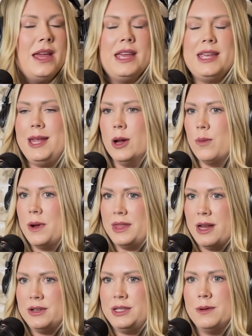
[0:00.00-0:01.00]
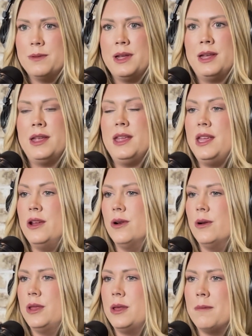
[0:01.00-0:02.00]
hear what they're doing,
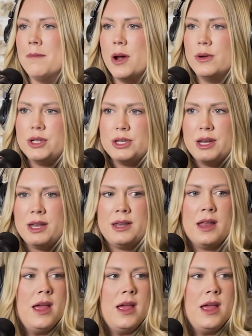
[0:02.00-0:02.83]
hear the emotion